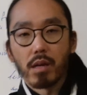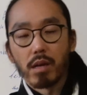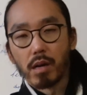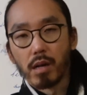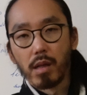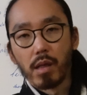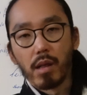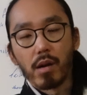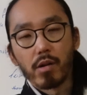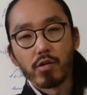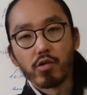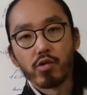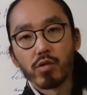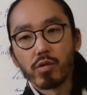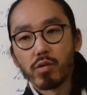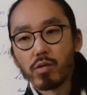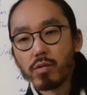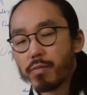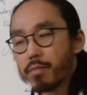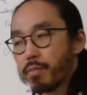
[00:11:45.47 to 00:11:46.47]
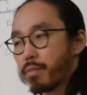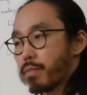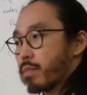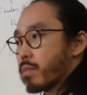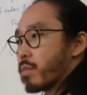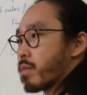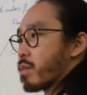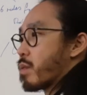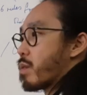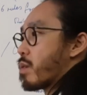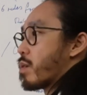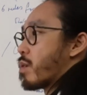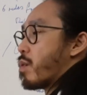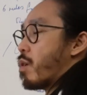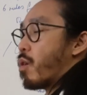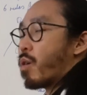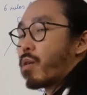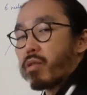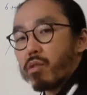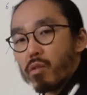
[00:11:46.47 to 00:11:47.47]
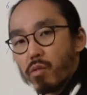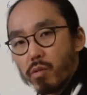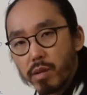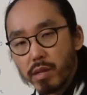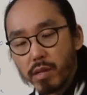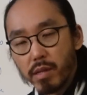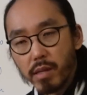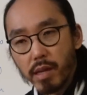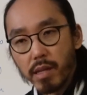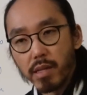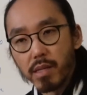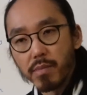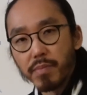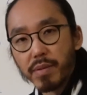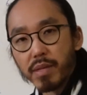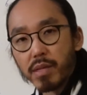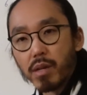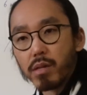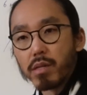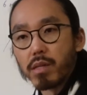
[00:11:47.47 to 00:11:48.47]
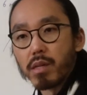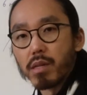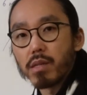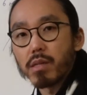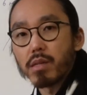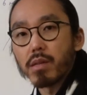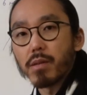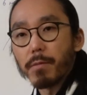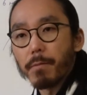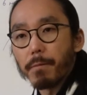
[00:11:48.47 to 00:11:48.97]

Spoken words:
a larger authority that is beyond us.